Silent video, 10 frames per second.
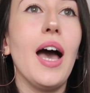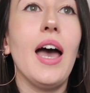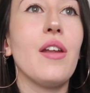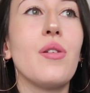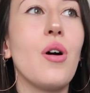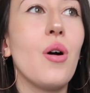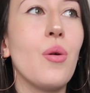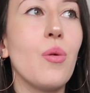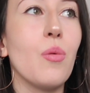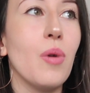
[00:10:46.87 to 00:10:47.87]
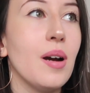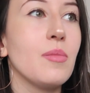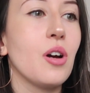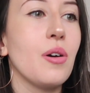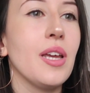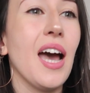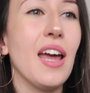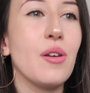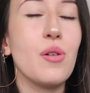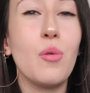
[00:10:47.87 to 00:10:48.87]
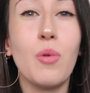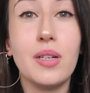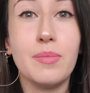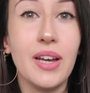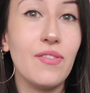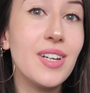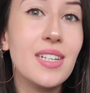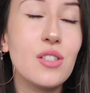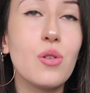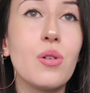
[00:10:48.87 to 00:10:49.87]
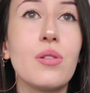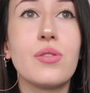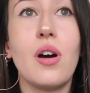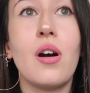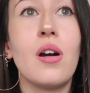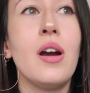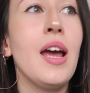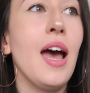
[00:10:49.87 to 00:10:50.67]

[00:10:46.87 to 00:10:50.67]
I don't know where I'm going, I don't know what my fitness goals are,